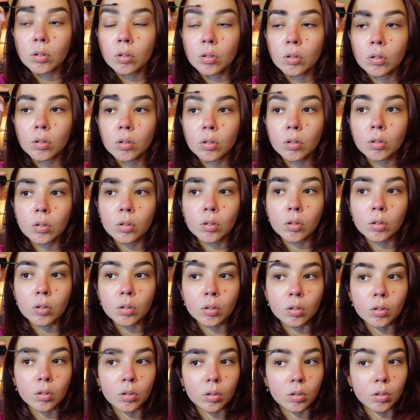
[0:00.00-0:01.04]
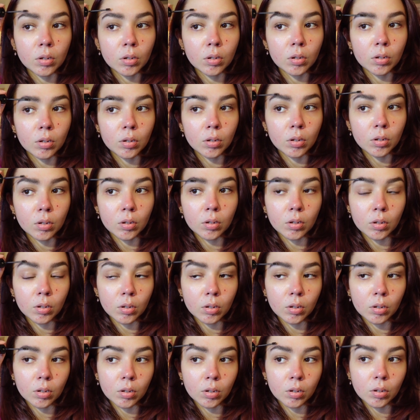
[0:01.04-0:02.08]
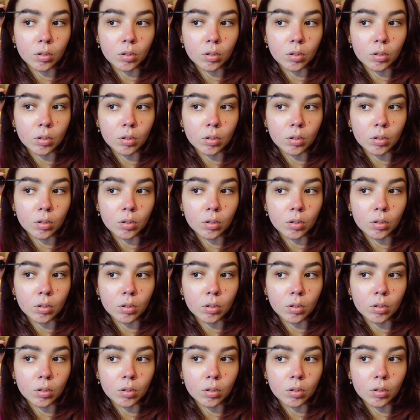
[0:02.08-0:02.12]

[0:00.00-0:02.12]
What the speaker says: like the volumizing.